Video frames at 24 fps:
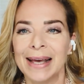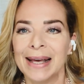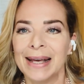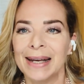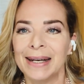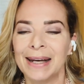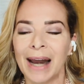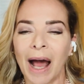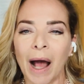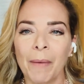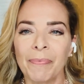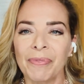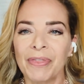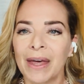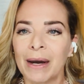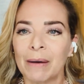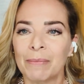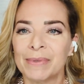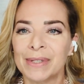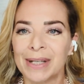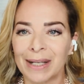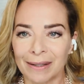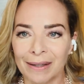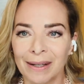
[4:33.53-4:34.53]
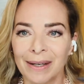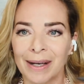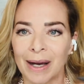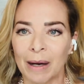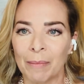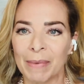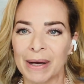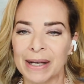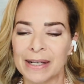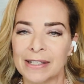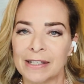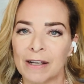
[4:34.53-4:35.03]
Not that I'm telling on
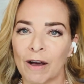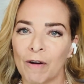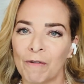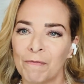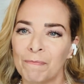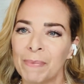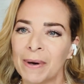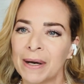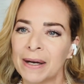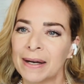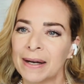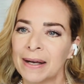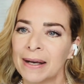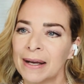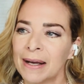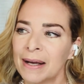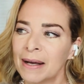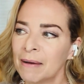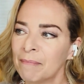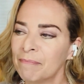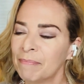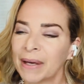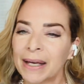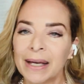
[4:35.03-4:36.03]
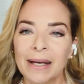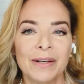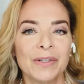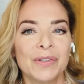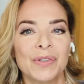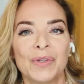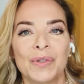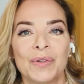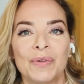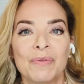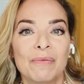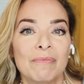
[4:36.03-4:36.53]
myself, but
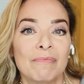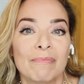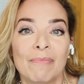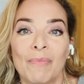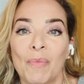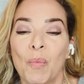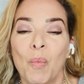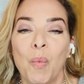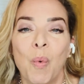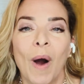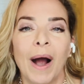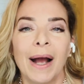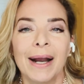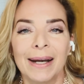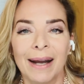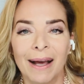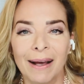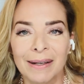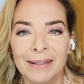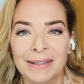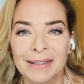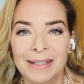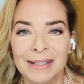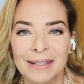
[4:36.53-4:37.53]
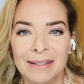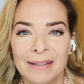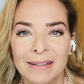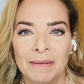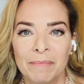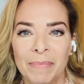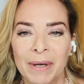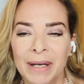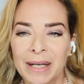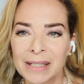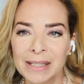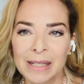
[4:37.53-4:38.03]
because why not?
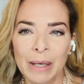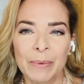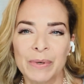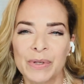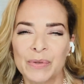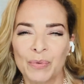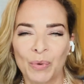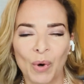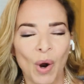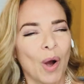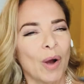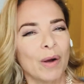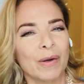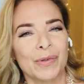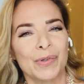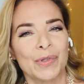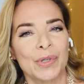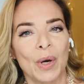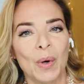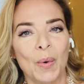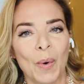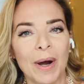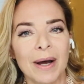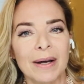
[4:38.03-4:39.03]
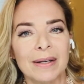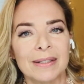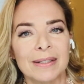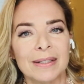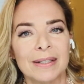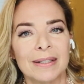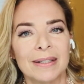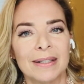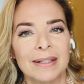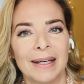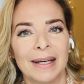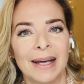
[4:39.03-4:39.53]
Because I was wrong. So
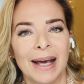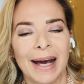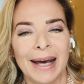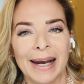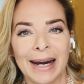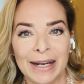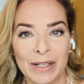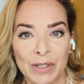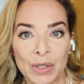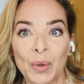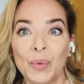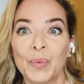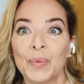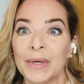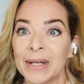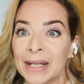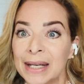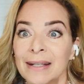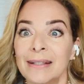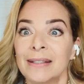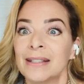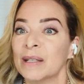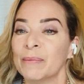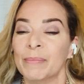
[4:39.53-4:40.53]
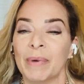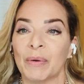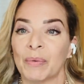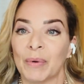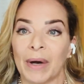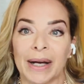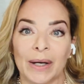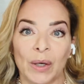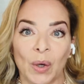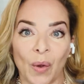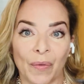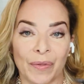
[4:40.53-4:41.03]
what? And I don't need to be
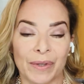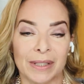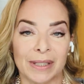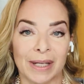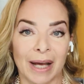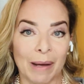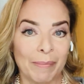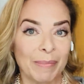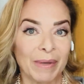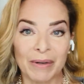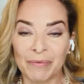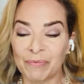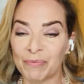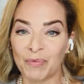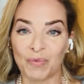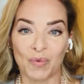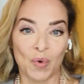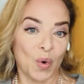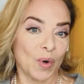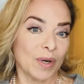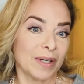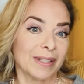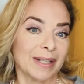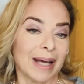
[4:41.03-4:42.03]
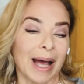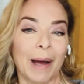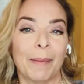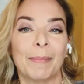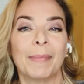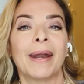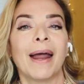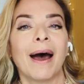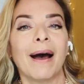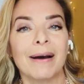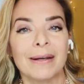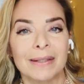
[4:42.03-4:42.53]
right all the time. And of course, I'm
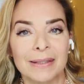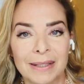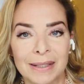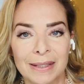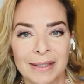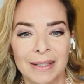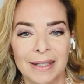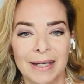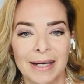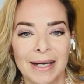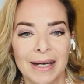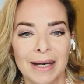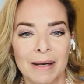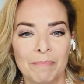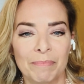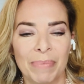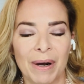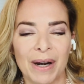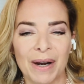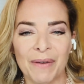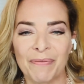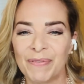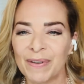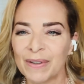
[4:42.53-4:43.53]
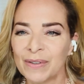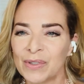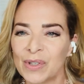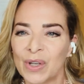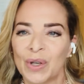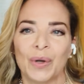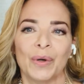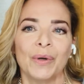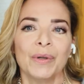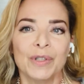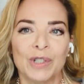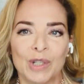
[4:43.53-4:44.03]
not. But it feels
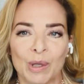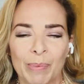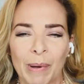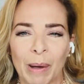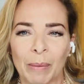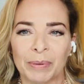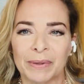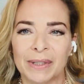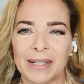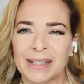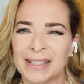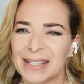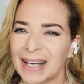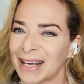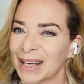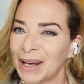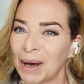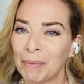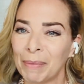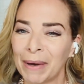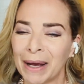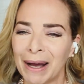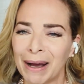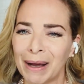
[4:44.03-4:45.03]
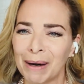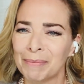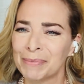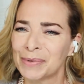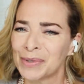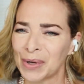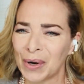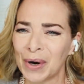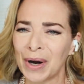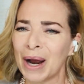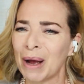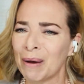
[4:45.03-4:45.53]
good to be able to say, oh my God, I'm
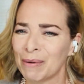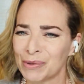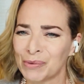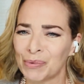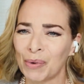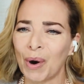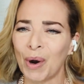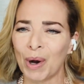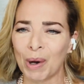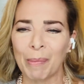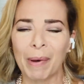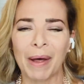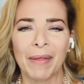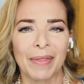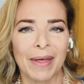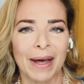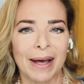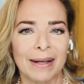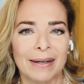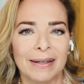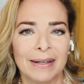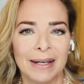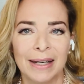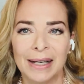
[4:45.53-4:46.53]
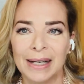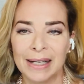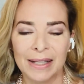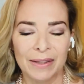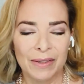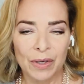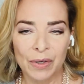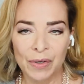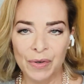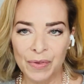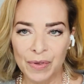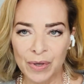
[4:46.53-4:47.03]
sorry, I was wrong about that.
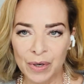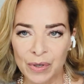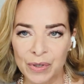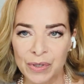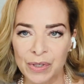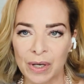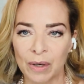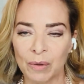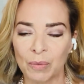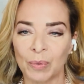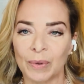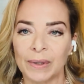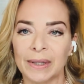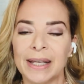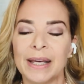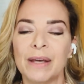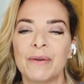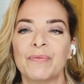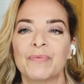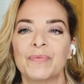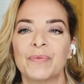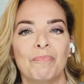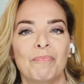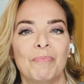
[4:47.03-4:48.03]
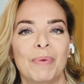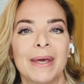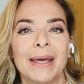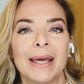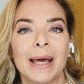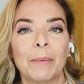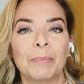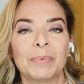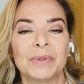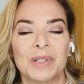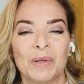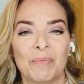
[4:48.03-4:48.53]
There, there's a relief being
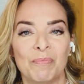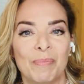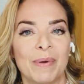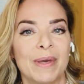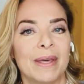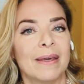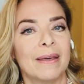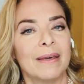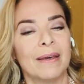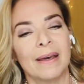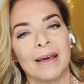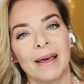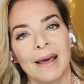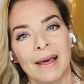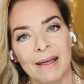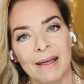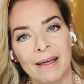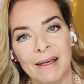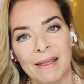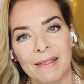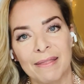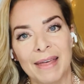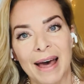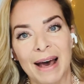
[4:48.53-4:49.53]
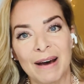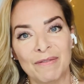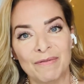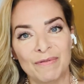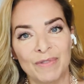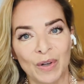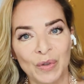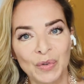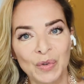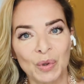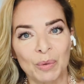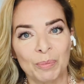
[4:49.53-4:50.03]
able to be that
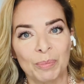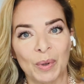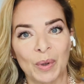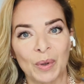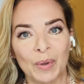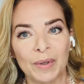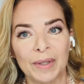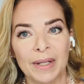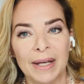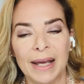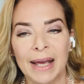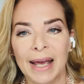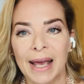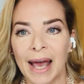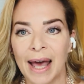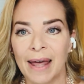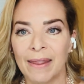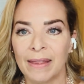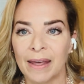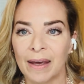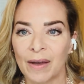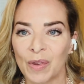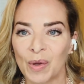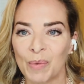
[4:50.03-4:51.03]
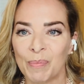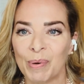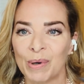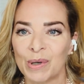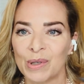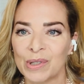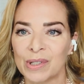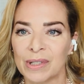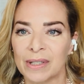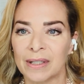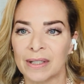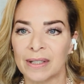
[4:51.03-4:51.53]
vulnerable. And the other
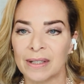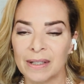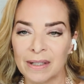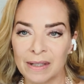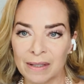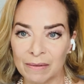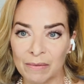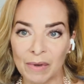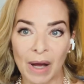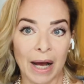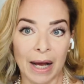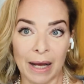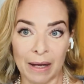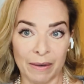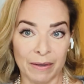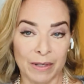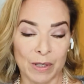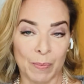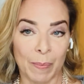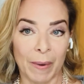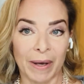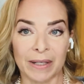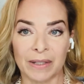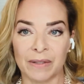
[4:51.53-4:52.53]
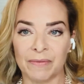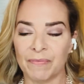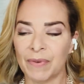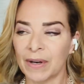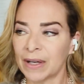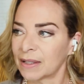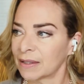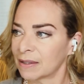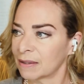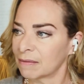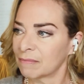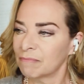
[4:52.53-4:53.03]
person, I expect
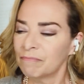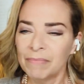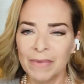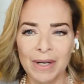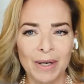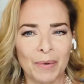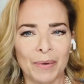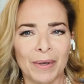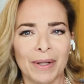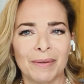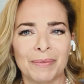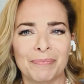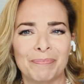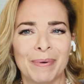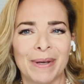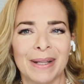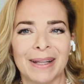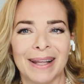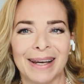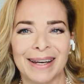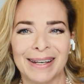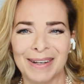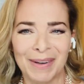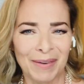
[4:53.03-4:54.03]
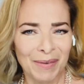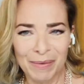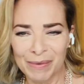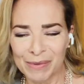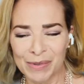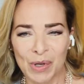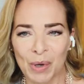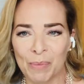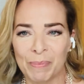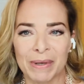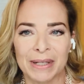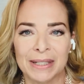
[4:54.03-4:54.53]
Vic, you know, he'll be like, oh, there's
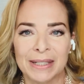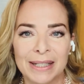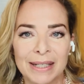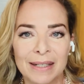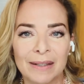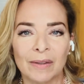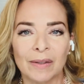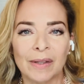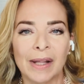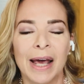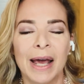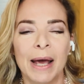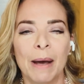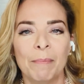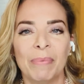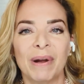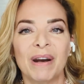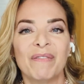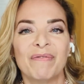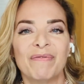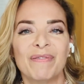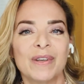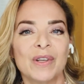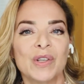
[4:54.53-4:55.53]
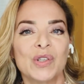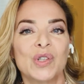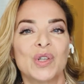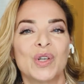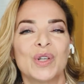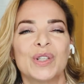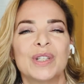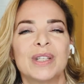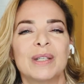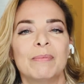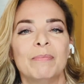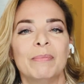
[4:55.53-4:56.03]
no big deal. But it feels
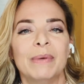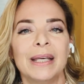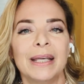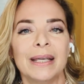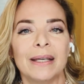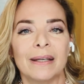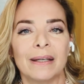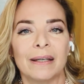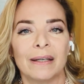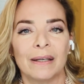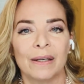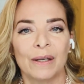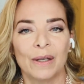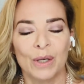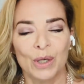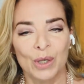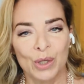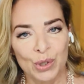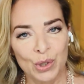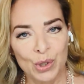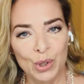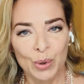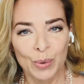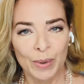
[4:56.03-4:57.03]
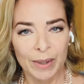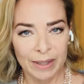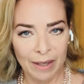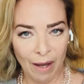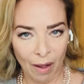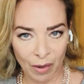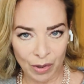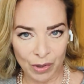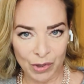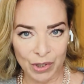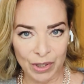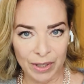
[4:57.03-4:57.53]
good to me to
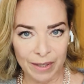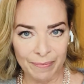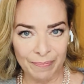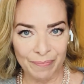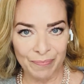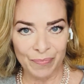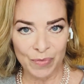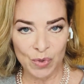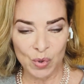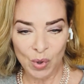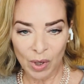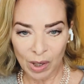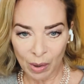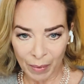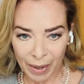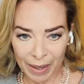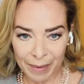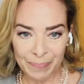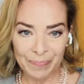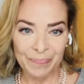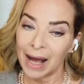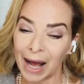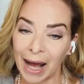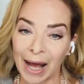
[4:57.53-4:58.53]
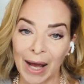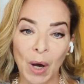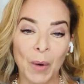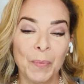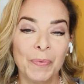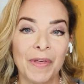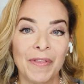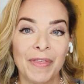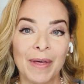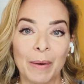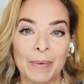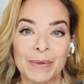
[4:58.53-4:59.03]
acknowledge it. So, anyway, I hope
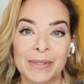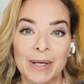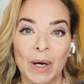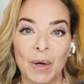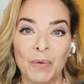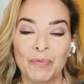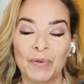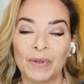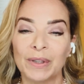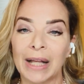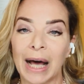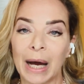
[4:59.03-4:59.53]
that that was helpful.